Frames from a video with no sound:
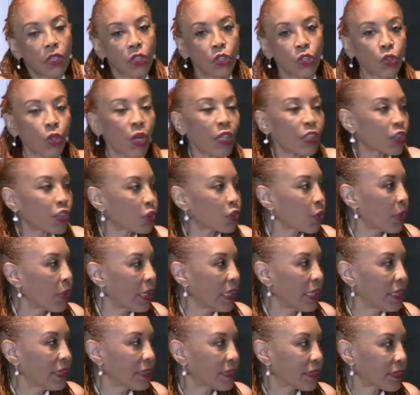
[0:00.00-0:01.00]
trust your
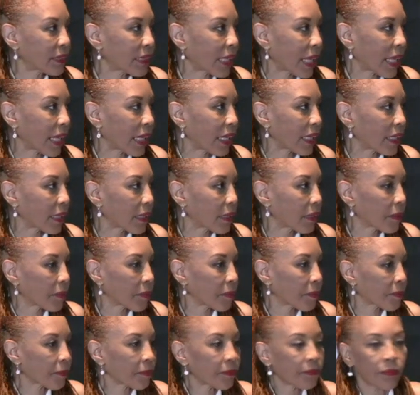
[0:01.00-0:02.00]
instinct,
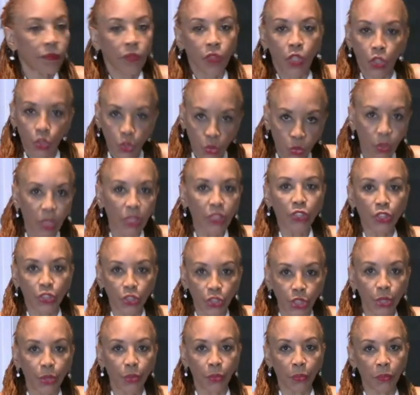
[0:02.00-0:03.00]
trust
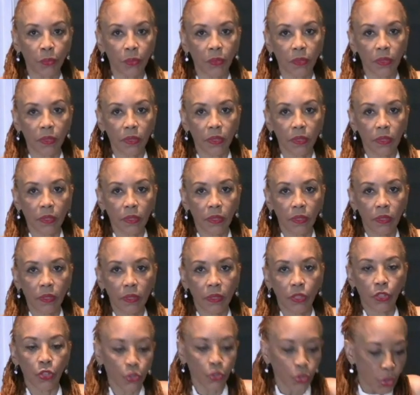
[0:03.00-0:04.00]
you.
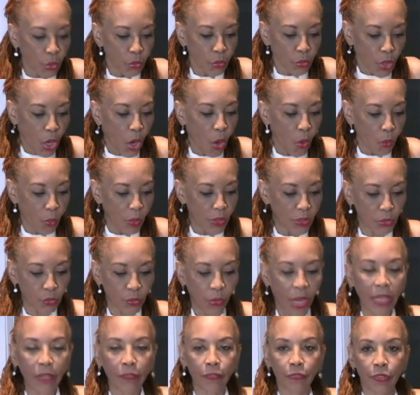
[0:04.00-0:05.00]
You know what's
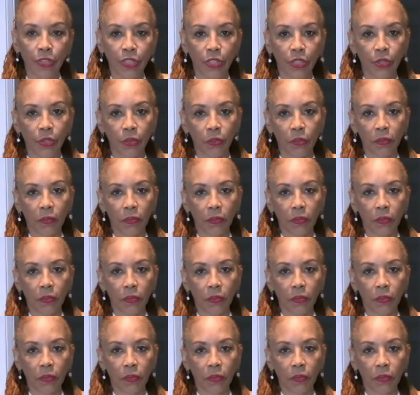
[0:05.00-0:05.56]
right for you.